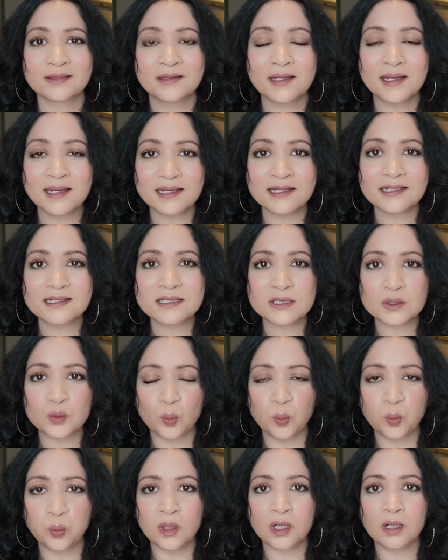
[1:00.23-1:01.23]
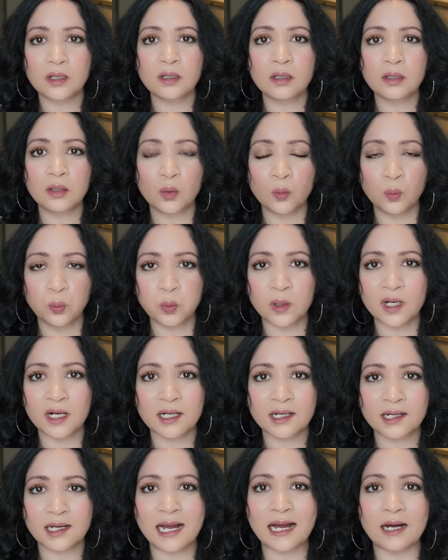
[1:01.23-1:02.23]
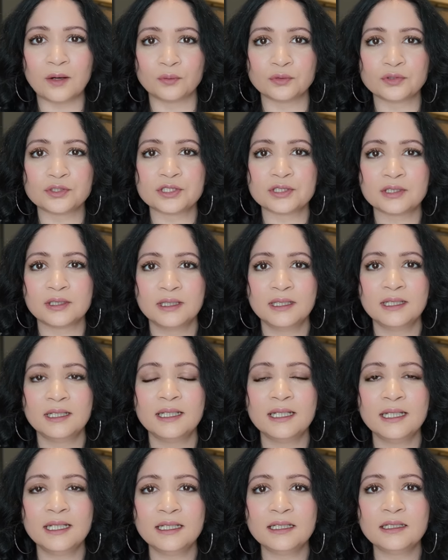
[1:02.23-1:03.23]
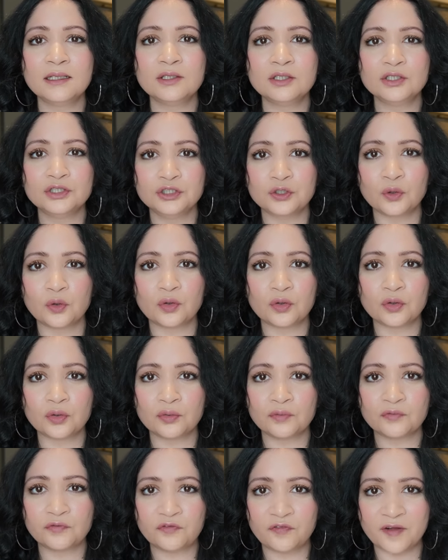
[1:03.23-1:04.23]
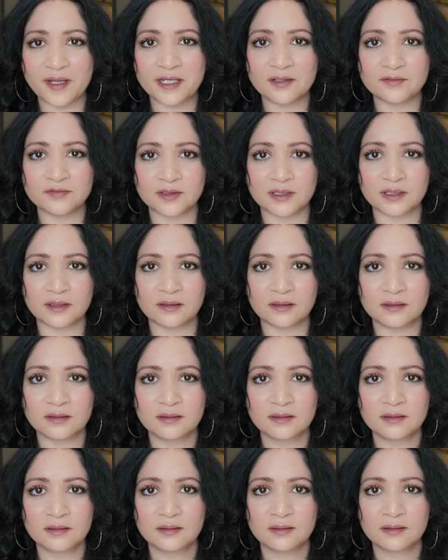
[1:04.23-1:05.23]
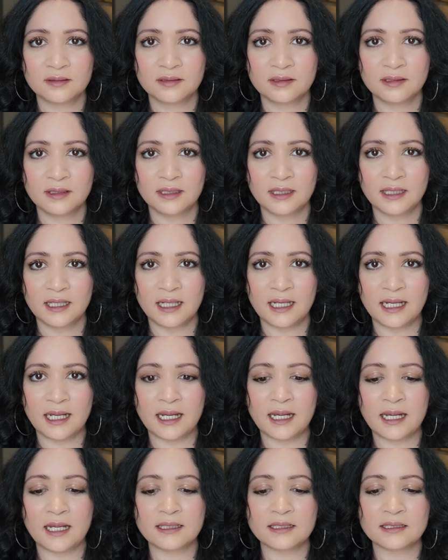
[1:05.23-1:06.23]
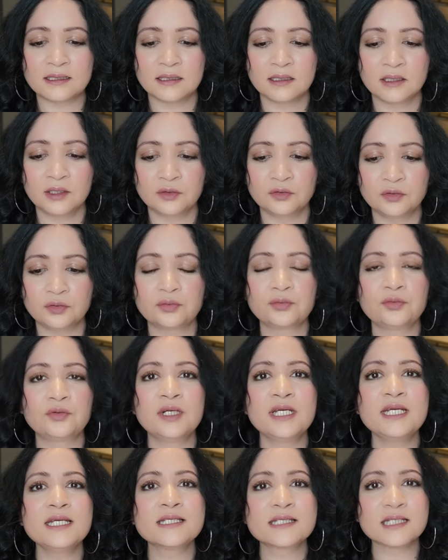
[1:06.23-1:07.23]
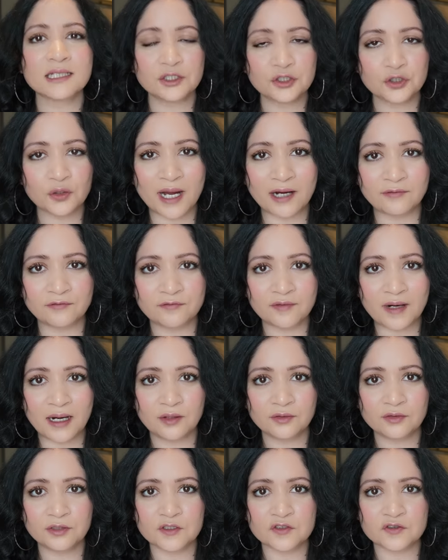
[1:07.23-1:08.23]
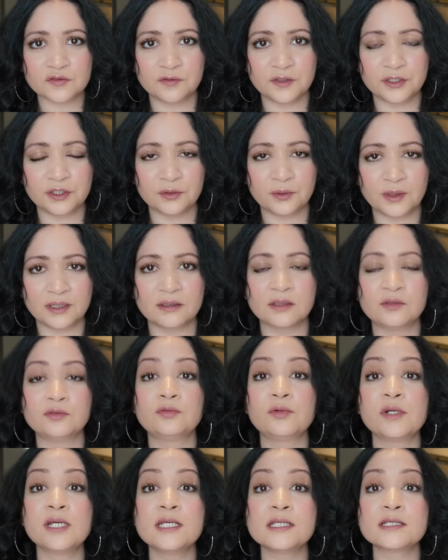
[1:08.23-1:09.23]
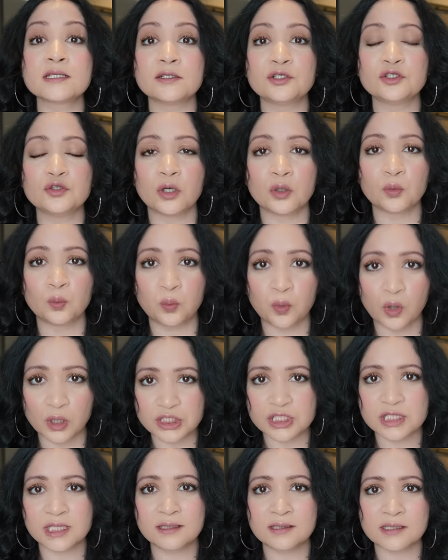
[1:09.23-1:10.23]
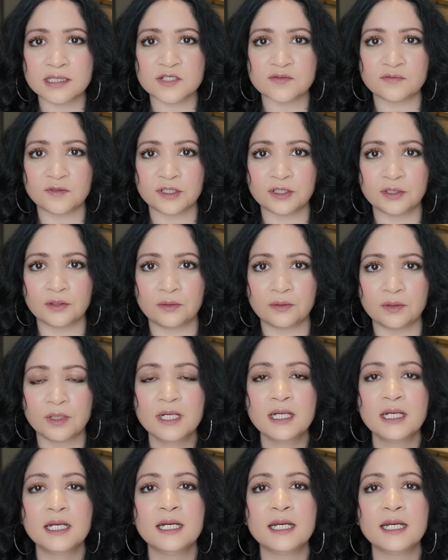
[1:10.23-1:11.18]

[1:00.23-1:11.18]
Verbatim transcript: things will work out in your favor. And the reason you have found this video and the reason you are watching this video